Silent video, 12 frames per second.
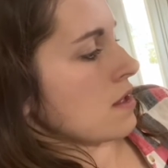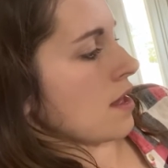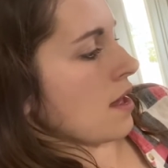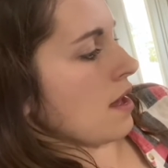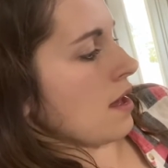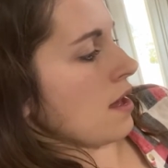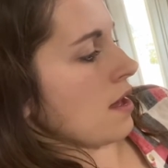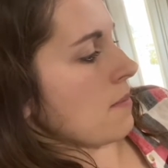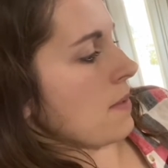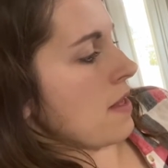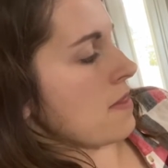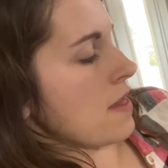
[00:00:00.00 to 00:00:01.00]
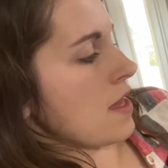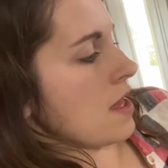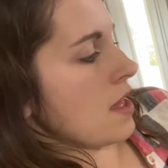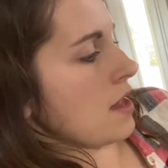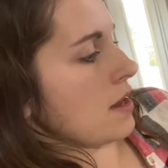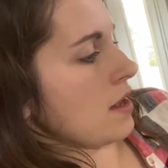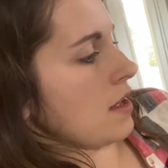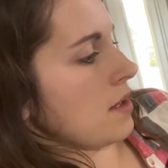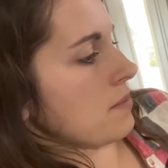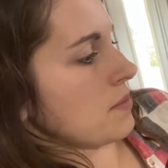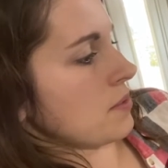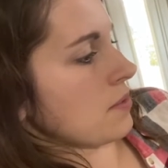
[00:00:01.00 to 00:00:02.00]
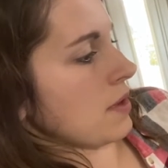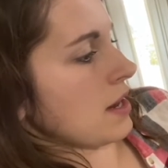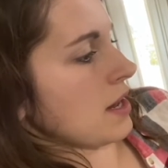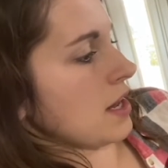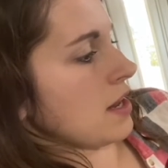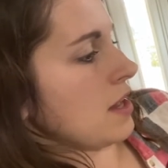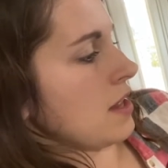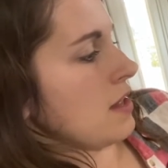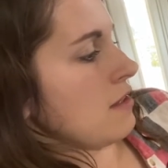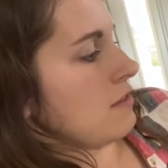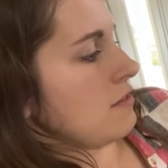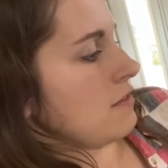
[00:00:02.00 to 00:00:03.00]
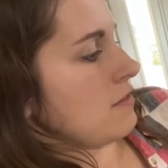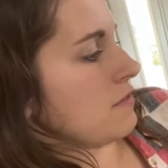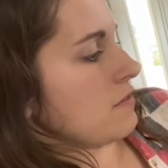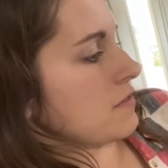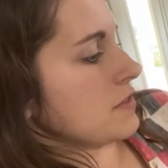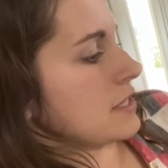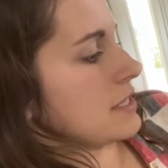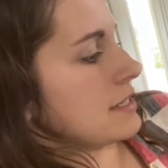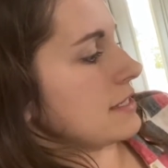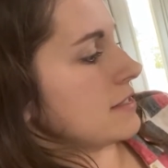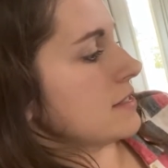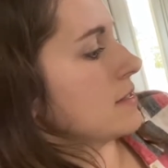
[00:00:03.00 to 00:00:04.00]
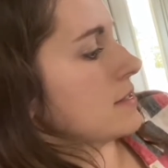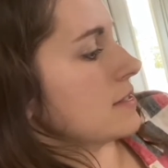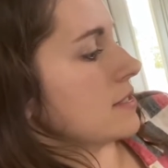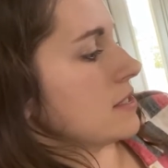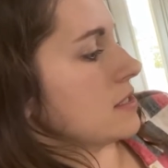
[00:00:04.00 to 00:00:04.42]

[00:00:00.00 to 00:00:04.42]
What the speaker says: And then I'm gonna write in fleece